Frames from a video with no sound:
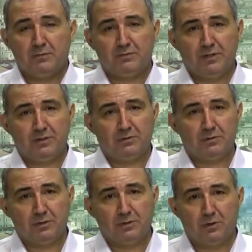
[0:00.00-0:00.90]
their
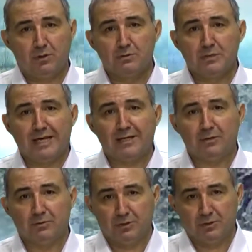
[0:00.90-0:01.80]
own
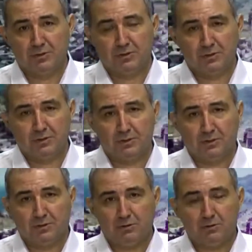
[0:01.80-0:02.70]
language
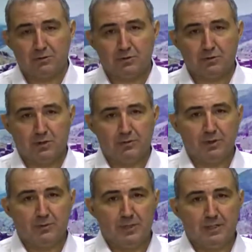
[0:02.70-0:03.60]
close to
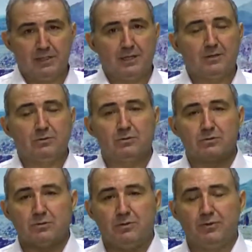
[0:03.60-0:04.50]
Arami and
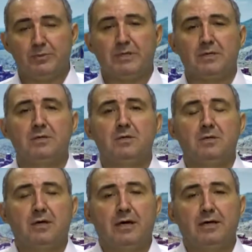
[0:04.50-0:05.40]
also Arabic,
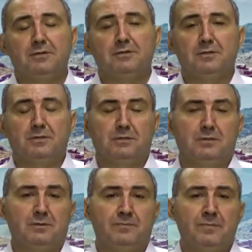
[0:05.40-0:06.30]
and
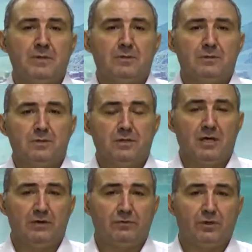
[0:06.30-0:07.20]
they
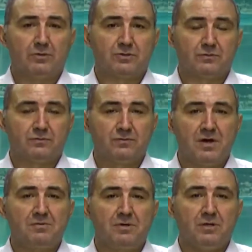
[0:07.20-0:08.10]
have got
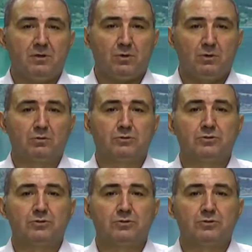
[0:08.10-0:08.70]
very old